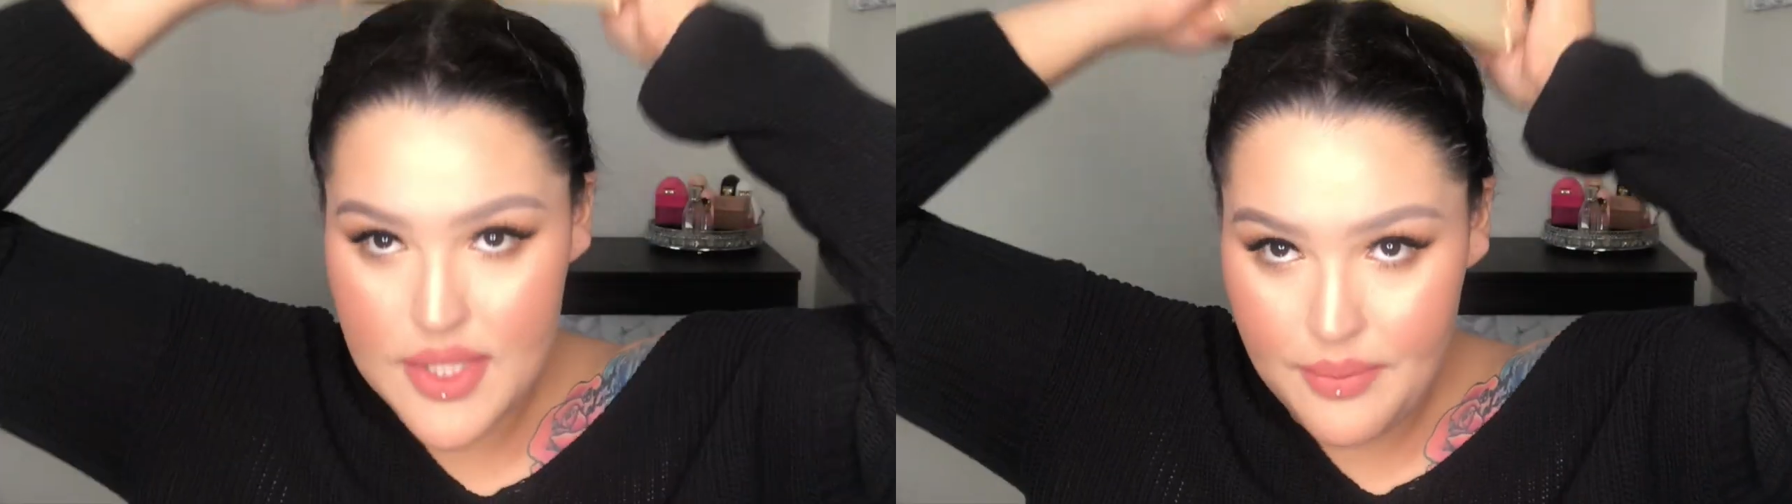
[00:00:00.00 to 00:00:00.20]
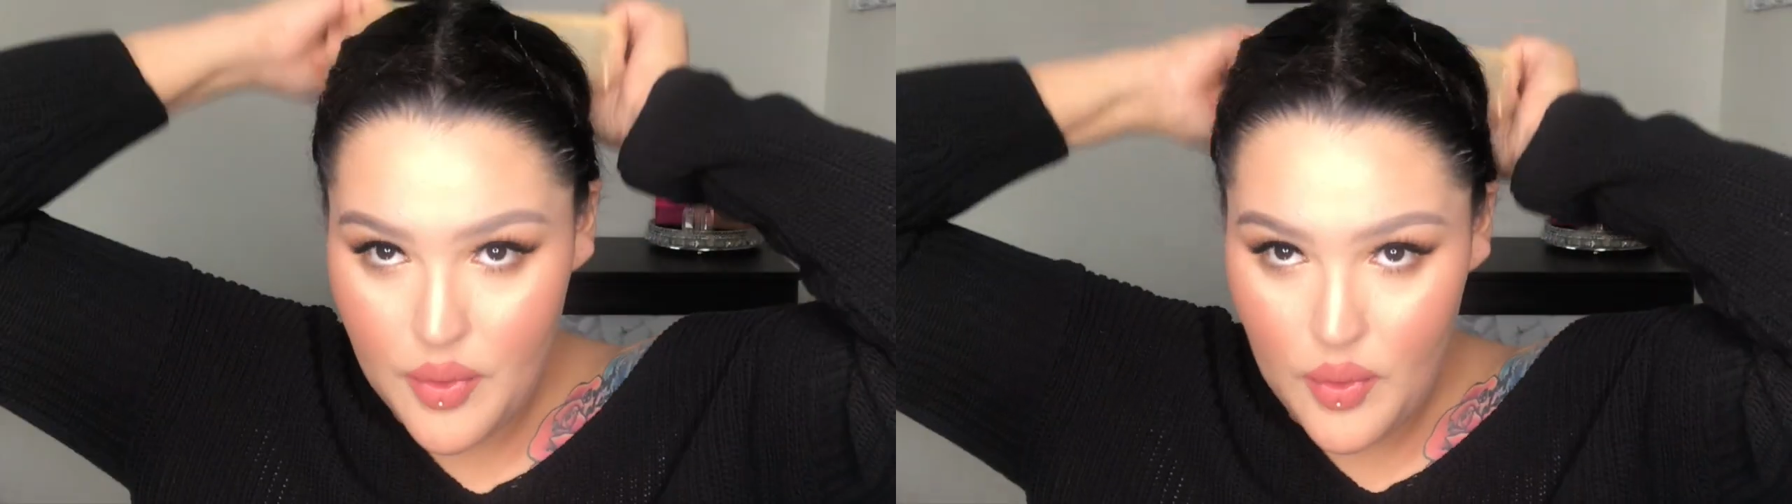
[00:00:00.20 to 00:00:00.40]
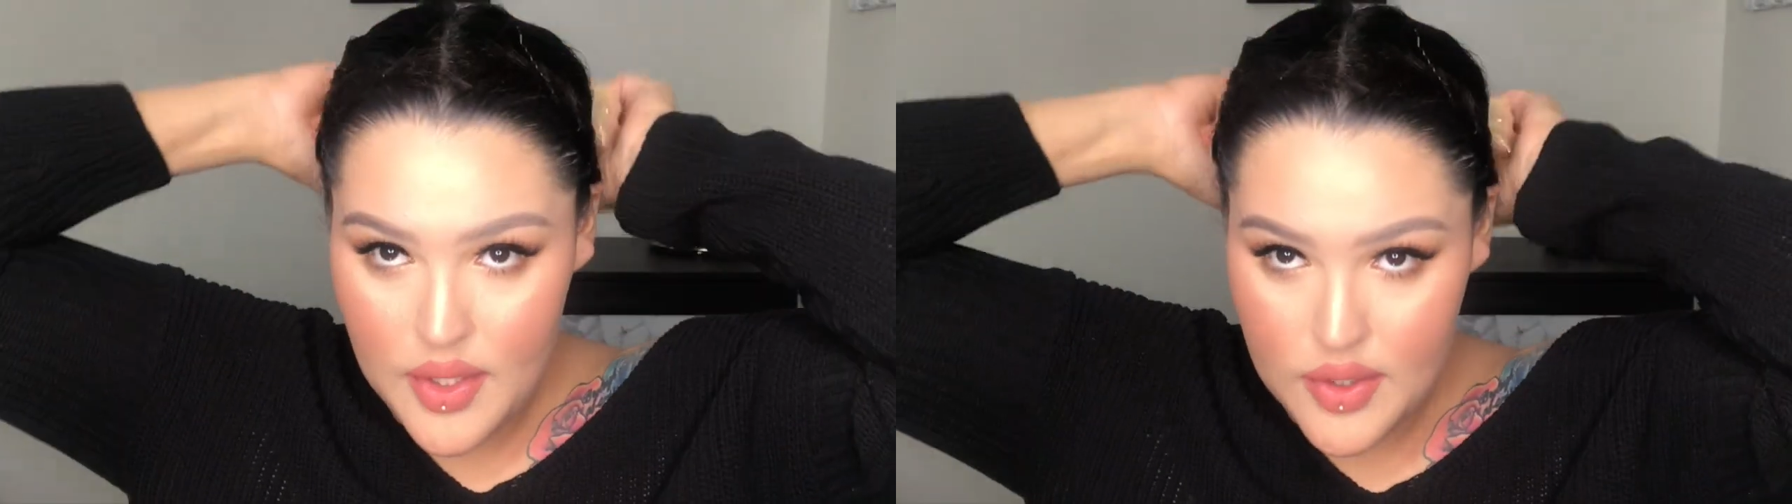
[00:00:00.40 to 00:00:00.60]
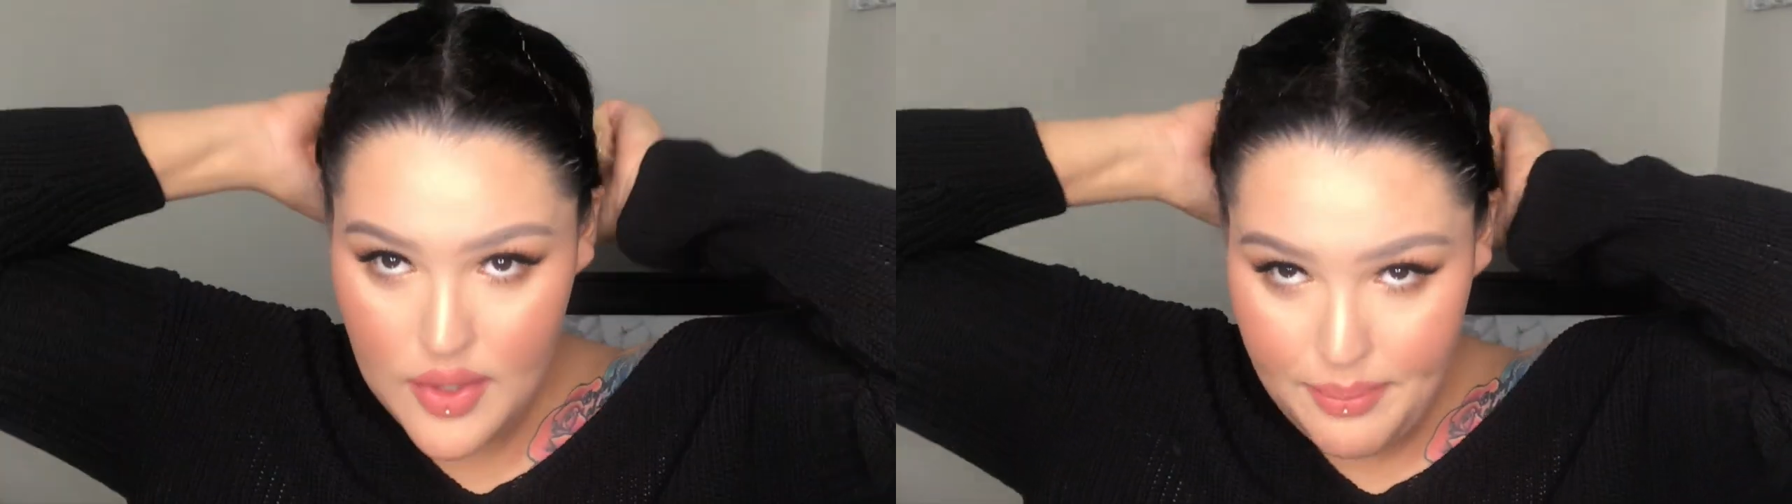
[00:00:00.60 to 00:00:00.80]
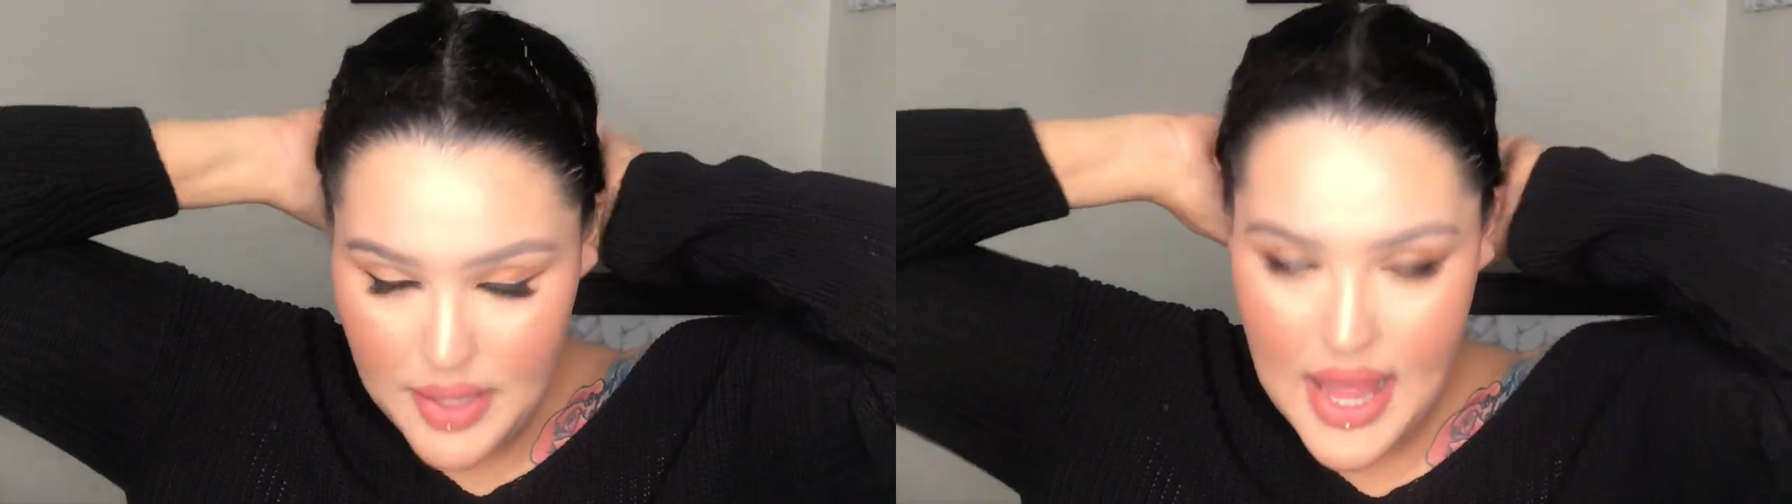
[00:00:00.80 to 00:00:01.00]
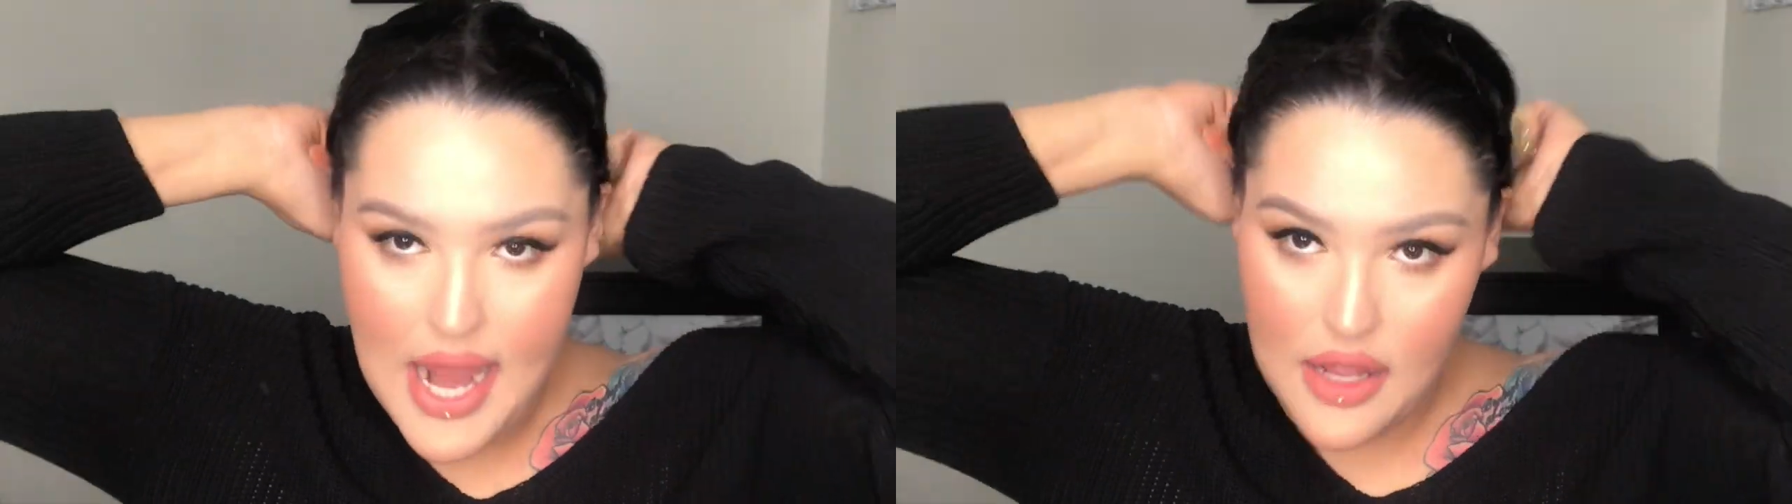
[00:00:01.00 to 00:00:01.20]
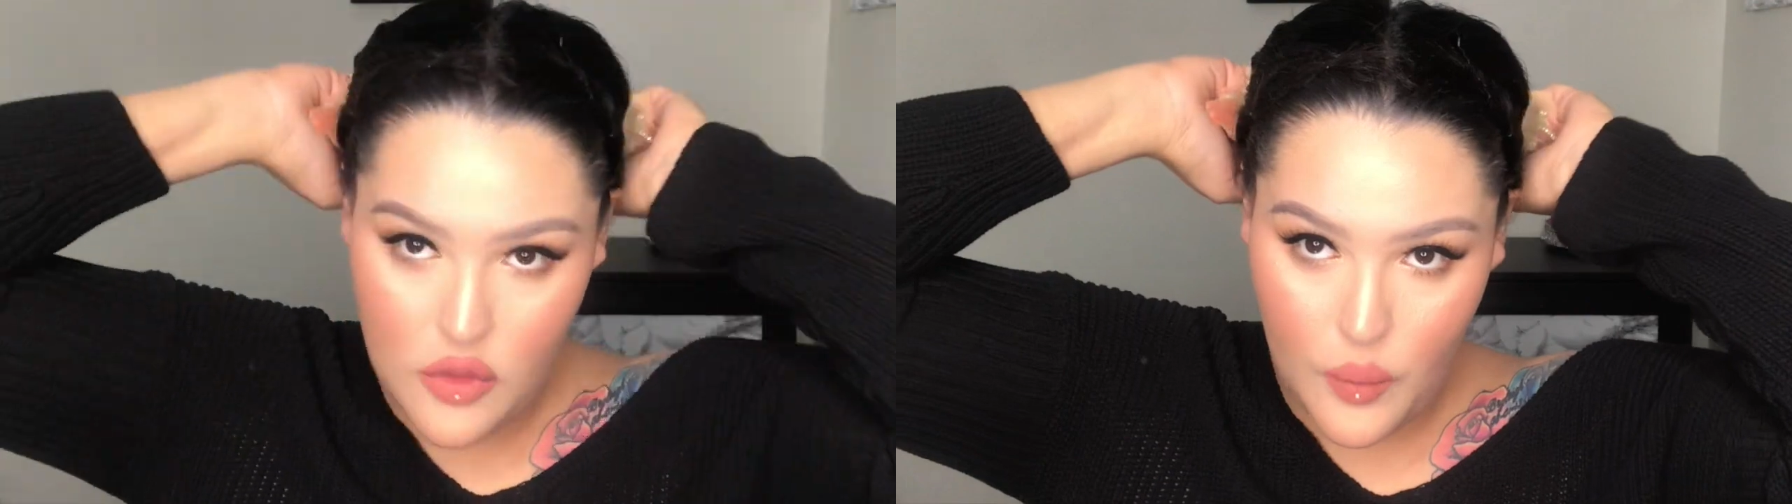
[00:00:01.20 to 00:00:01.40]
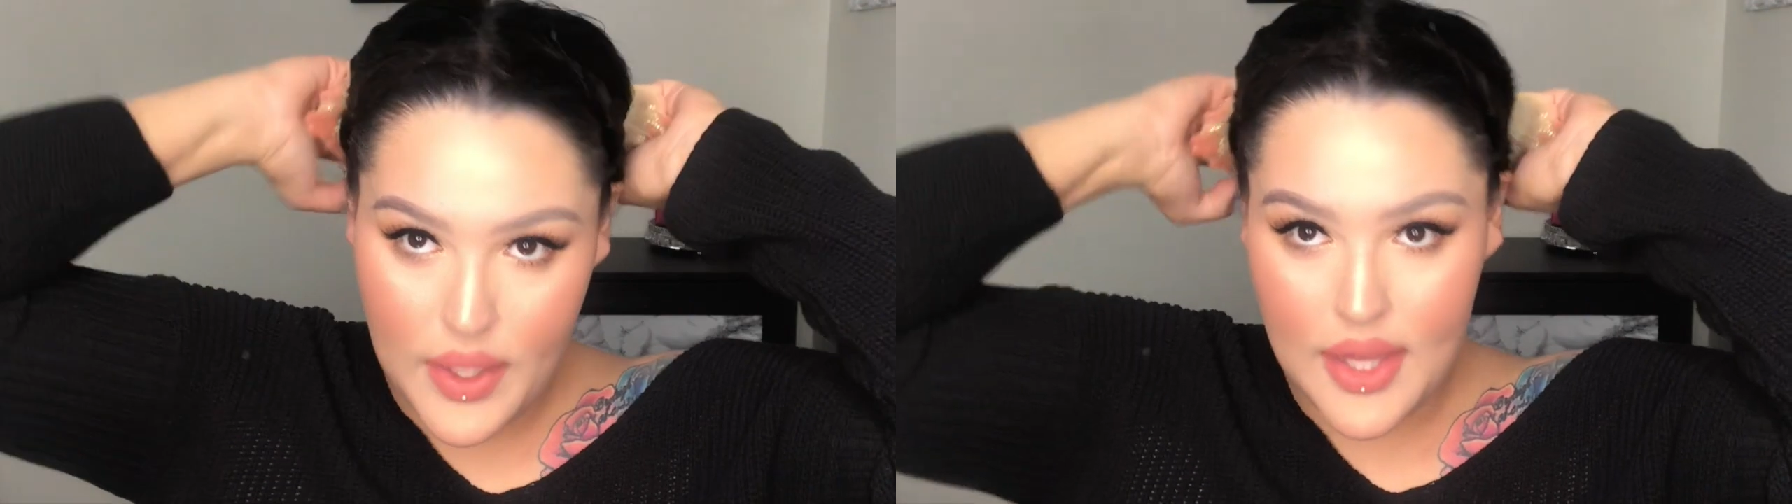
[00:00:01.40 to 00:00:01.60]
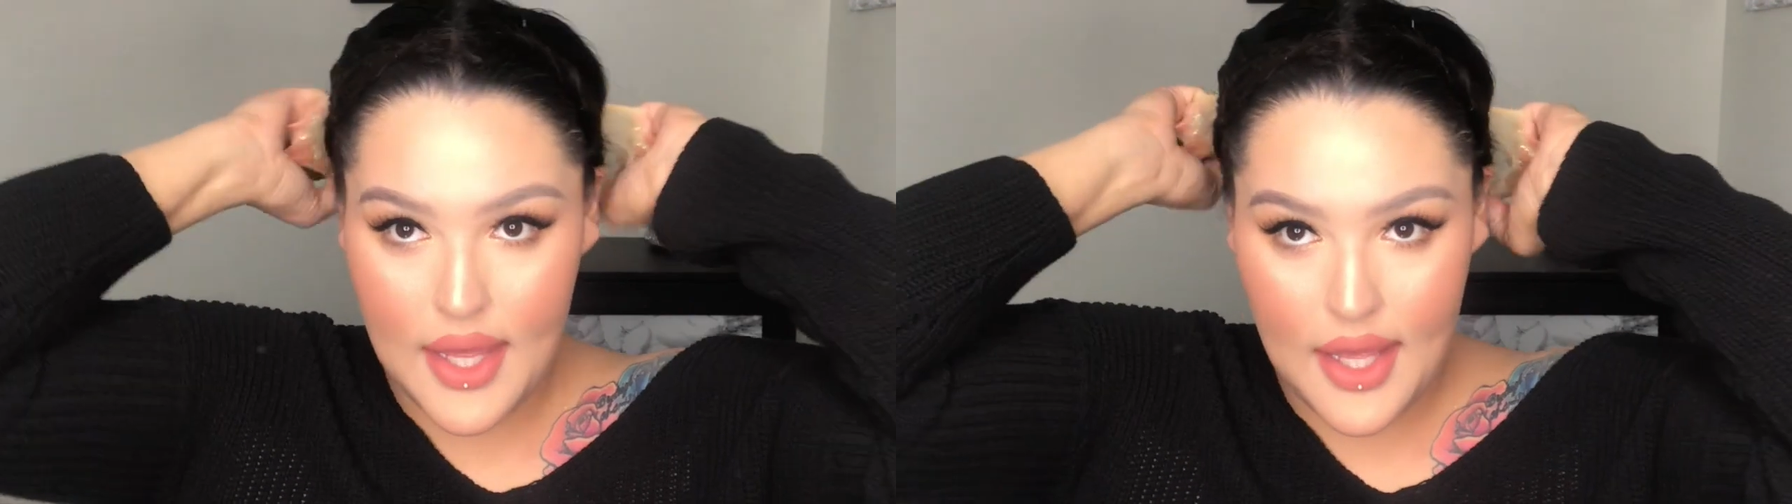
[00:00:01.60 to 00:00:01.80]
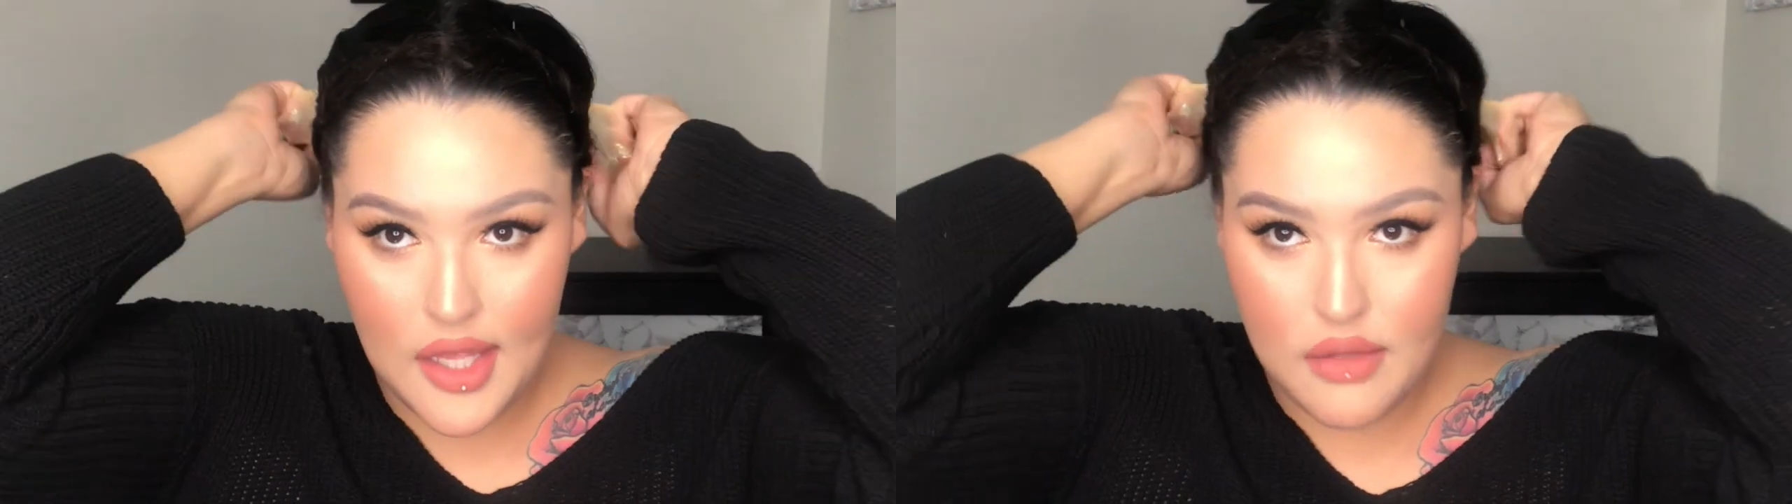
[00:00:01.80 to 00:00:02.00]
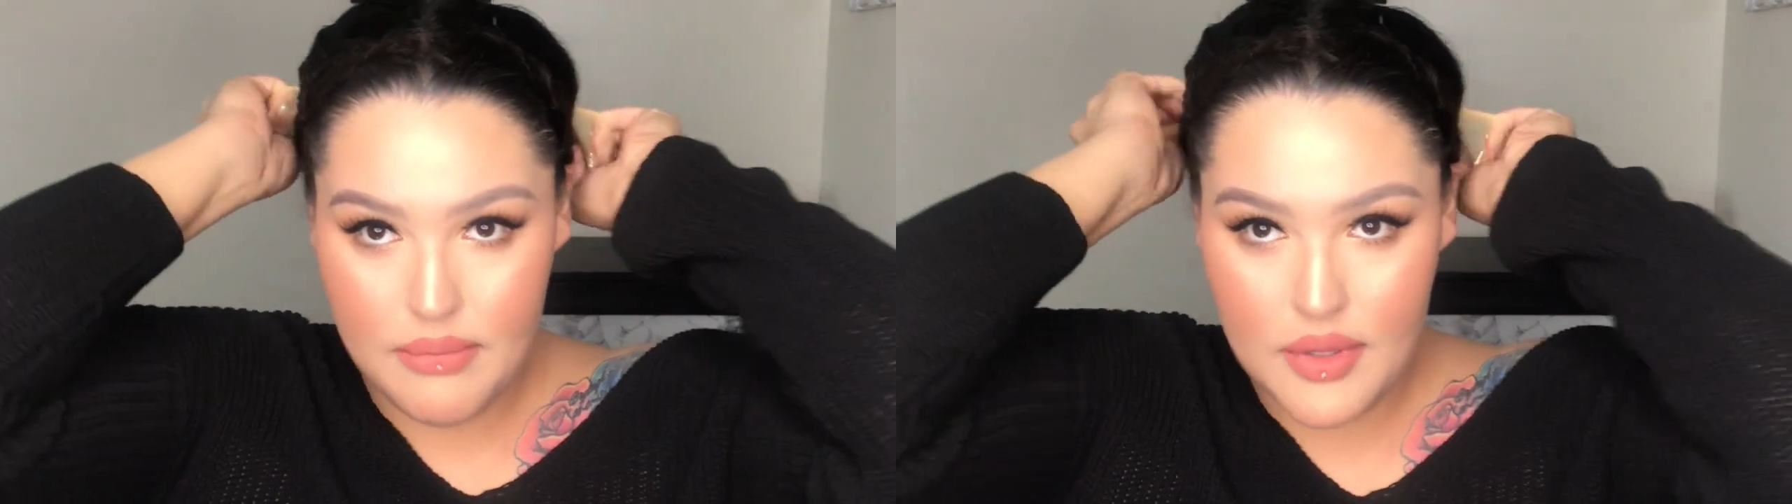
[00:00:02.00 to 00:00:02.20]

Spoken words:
I'm going to apply the wig cap,